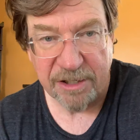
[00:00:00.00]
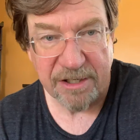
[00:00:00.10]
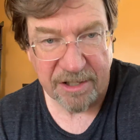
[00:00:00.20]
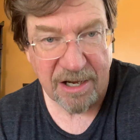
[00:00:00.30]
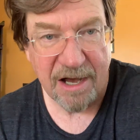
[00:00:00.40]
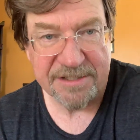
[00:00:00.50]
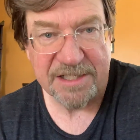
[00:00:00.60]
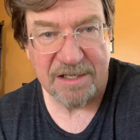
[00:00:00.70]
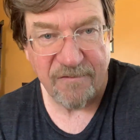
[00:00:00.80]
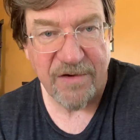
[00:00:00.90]
look into the
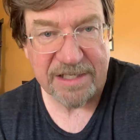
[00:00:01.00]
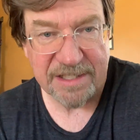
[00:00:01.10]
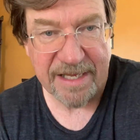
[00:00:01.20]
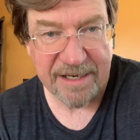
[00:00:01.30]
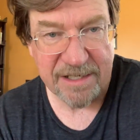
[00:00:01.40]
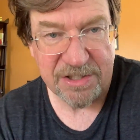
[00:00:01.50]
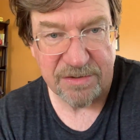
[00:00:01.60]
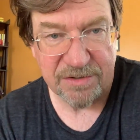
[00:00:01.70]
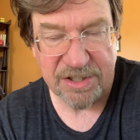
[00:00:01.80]
causes and effects of that issue.